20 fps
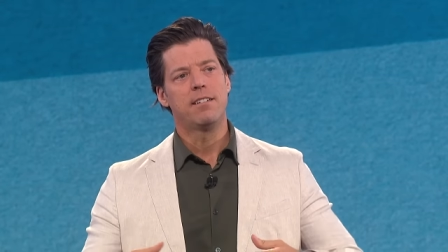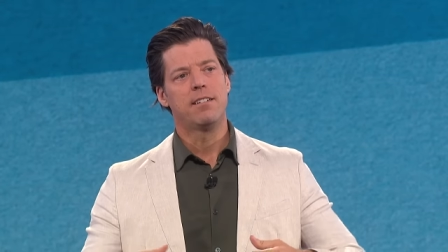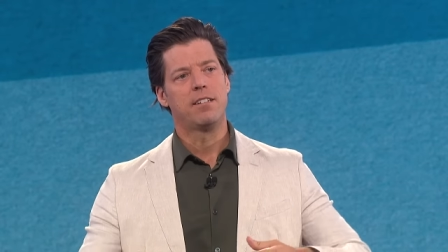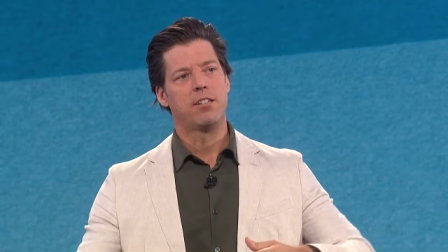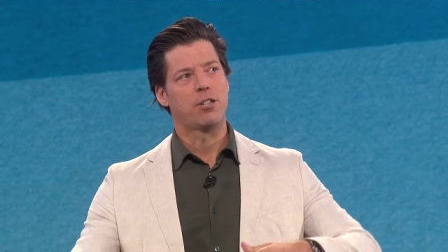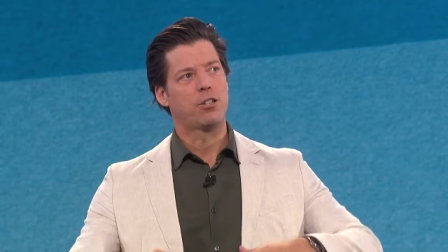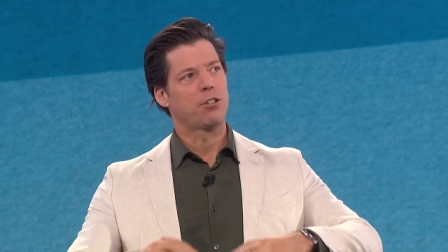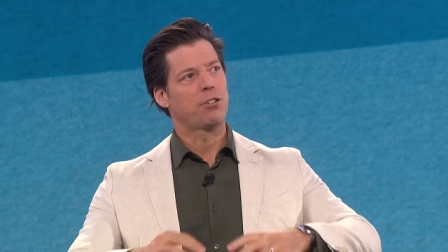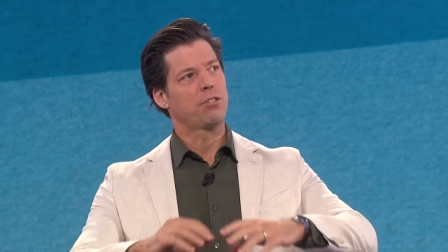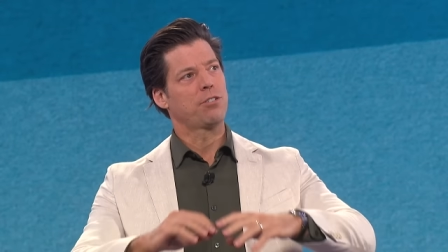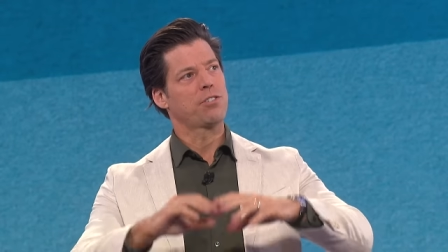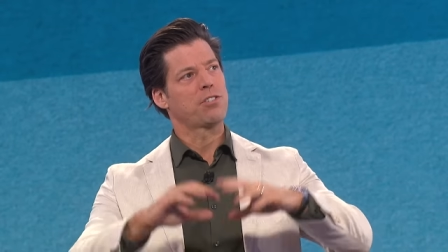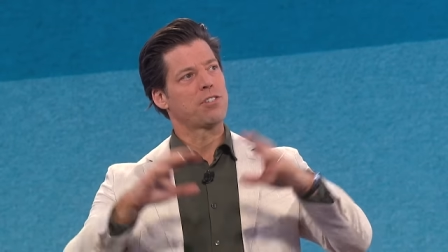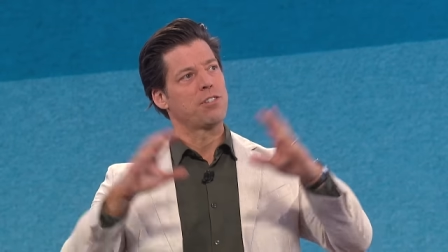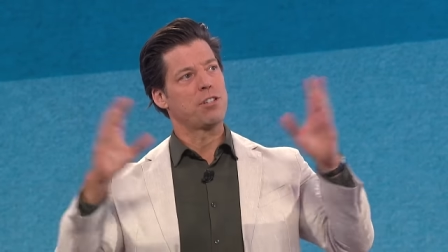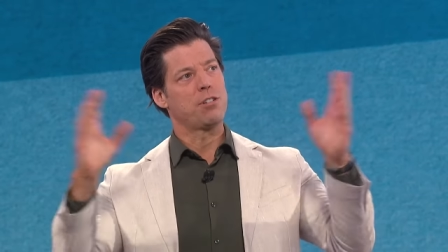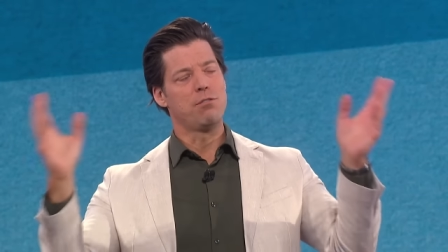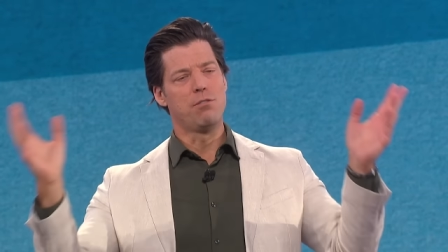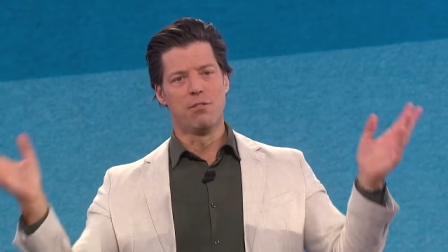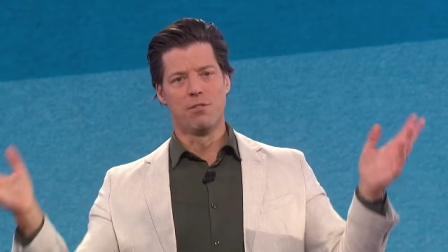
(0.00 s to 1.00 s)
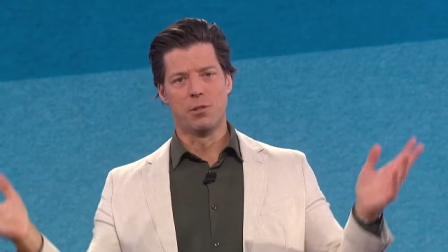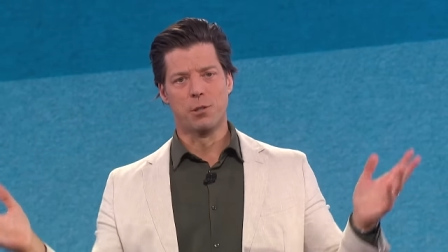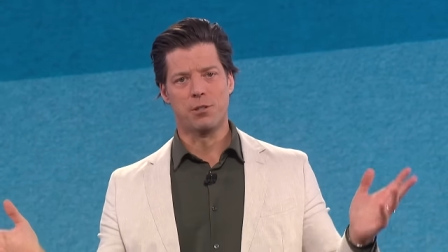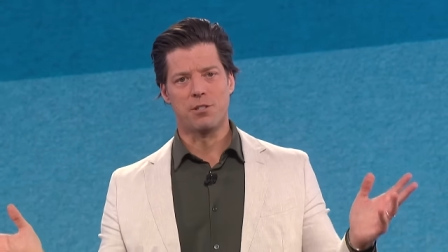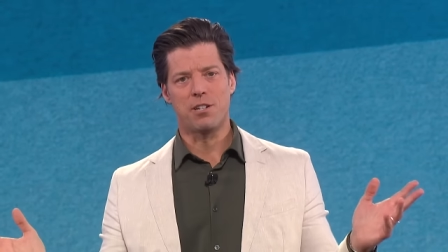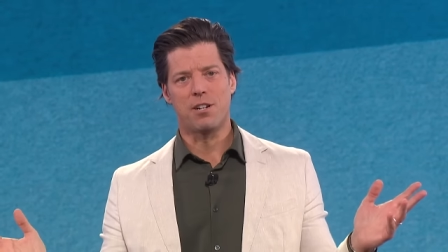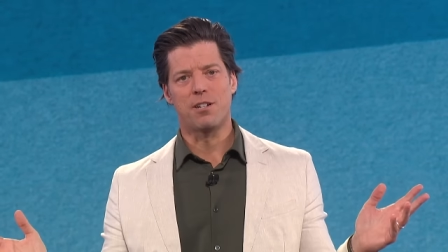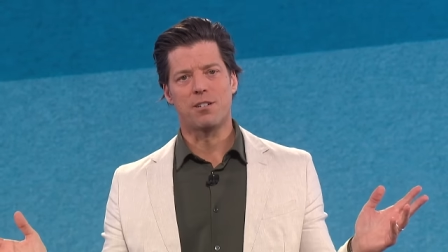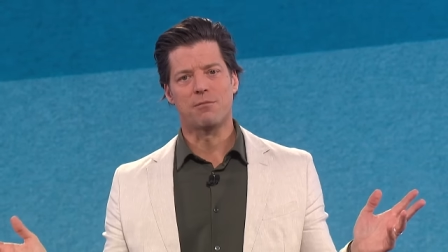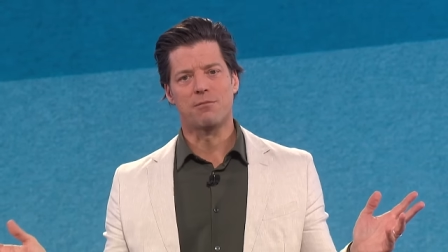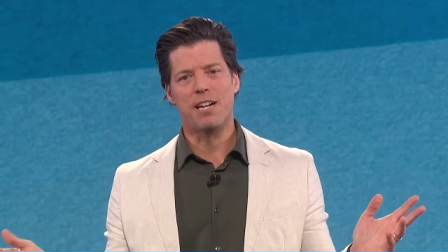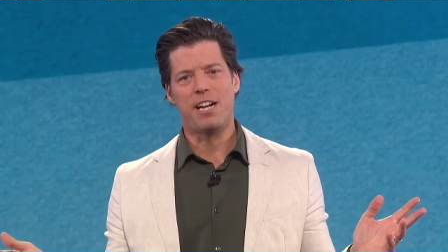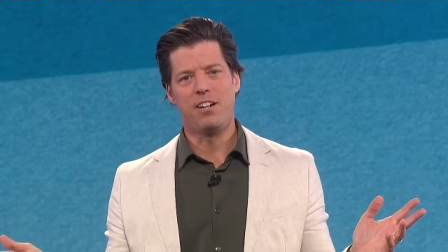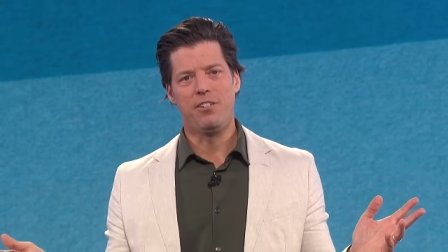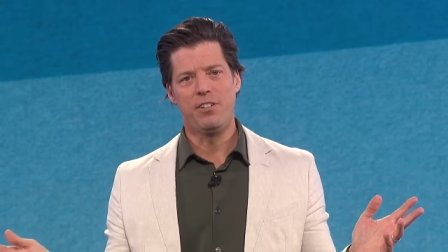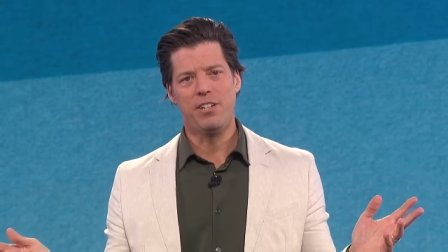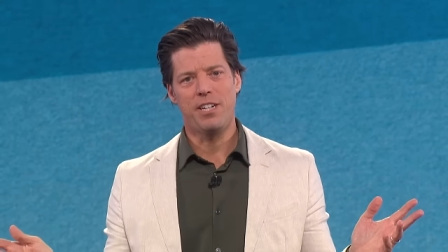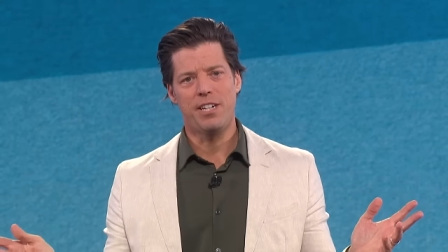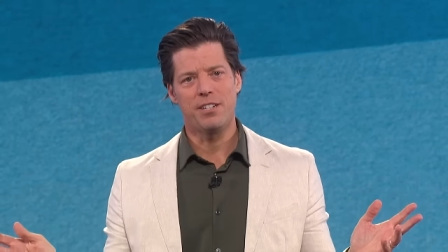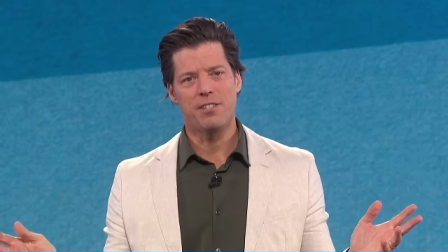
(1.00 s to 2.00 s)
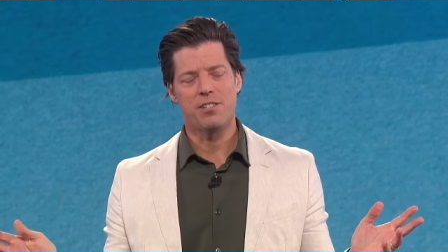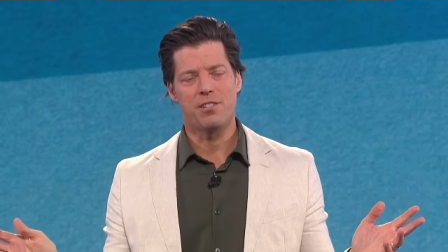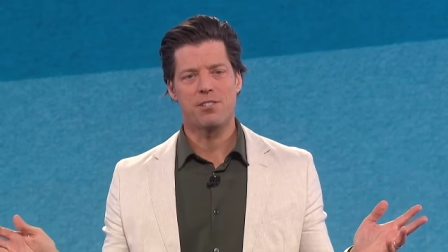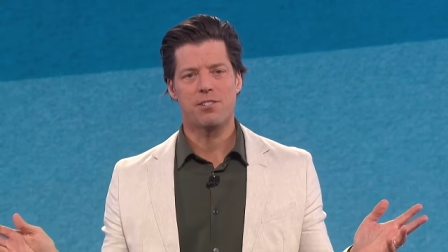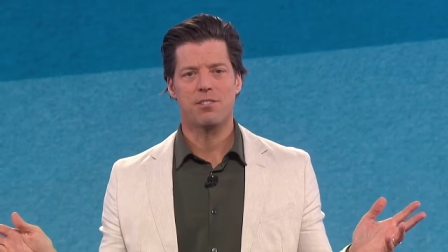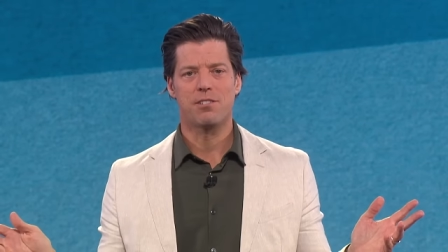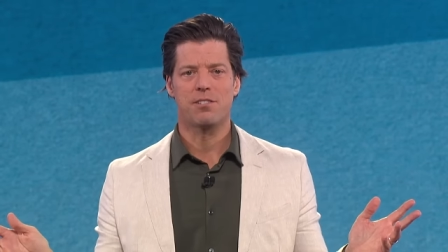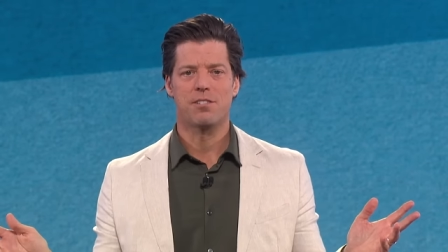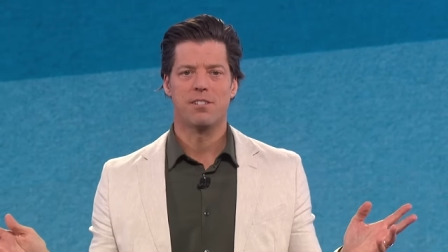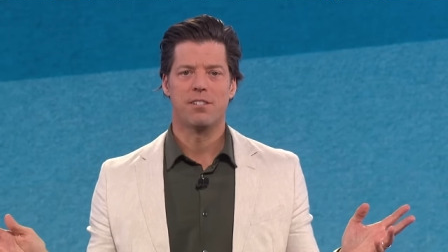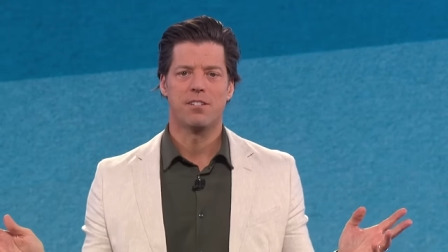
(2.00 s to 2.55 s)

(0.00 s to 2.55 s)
It occurs in the universe all around us.